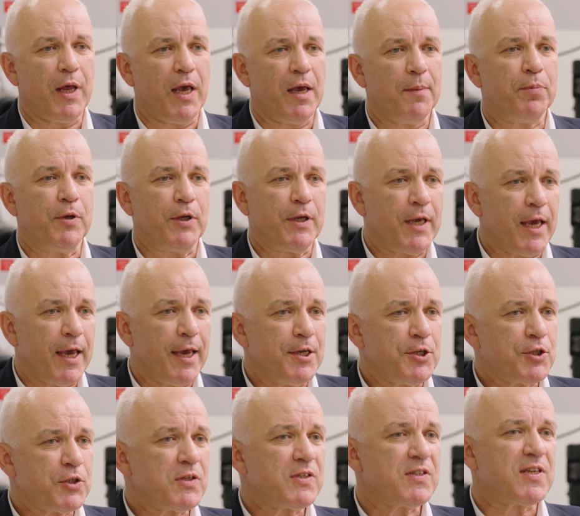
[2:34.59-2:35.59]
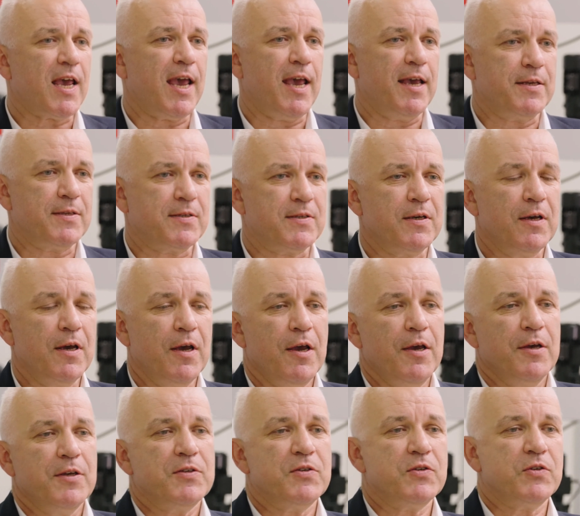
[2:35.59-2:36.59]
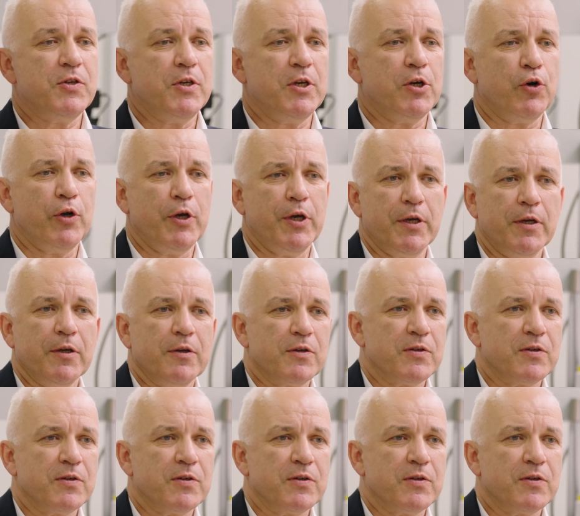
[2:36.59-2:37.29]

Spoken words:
applications as steering,